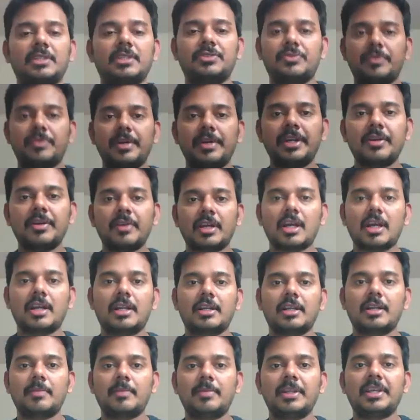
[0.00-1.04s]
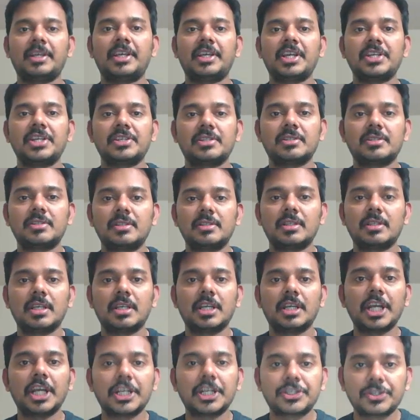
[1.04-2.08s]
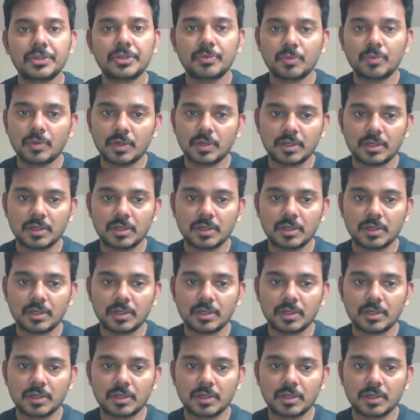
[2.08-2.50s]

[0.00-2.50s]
the screen recorder applications it should